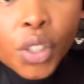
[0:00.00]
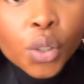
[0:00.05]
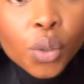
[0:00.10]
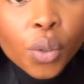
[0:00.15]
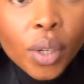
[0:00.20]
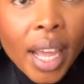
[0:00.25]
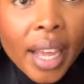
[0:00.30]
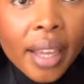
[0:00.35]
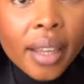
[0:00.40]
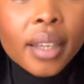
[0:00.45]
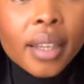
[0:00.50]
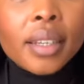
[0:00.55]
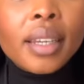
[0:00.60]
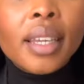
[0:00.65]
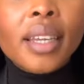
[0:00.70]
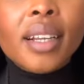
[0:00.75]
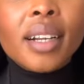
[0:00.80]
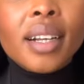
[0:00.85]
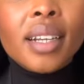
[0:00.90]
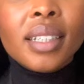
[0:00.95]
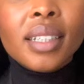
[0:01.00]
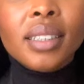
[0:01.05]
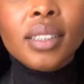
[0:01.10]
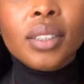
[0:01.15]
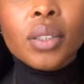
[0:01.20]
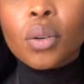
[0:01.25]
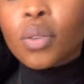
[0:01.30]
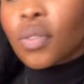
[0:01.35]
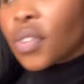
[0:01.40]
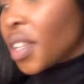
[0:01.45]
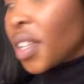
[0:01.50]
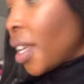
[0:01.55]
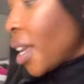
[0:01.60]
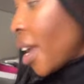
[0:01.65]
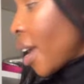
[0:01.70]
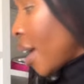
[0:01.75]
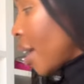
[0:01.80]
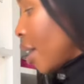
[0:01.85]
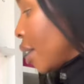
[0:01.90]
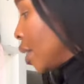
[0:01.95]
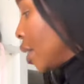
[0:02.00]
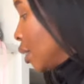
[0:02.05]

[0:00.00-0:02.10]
do like a necklace over here.